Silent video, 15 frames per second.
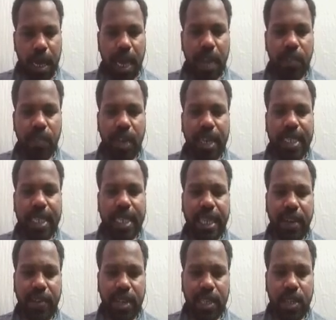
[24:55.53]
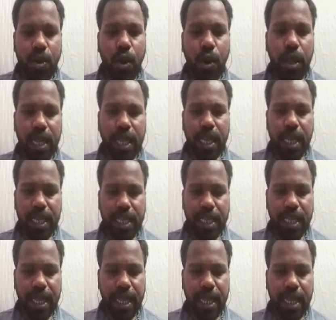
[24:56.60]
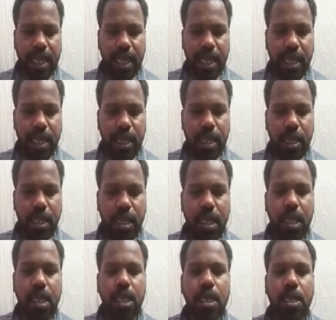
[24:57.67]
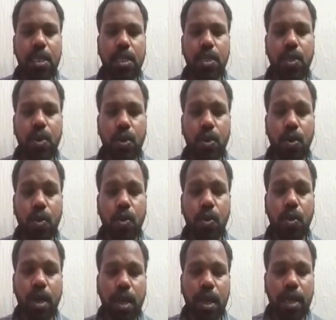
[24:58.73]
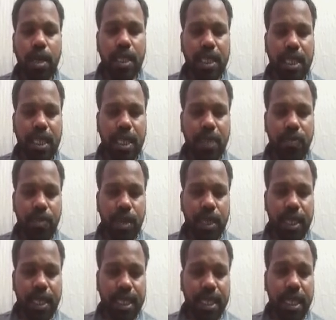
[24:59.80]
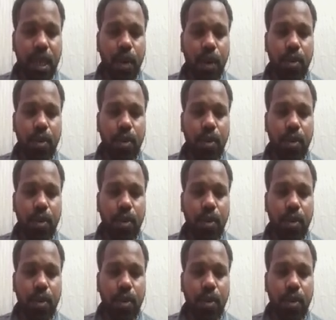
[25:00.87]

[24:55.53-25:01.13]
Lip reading: and weighted average, all the things, right? So this is